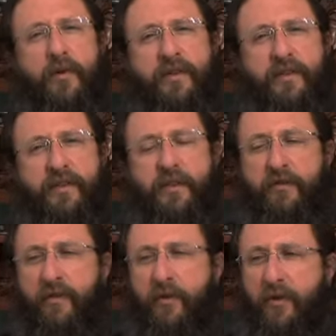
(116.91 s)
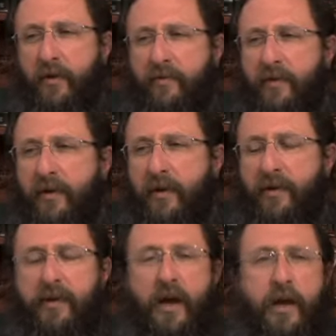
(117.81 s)
What is the secret? We know every
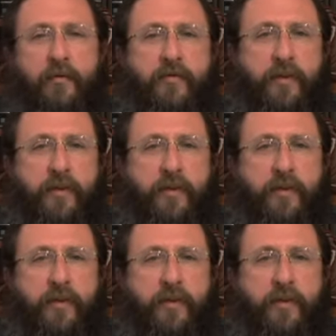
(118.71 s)
time of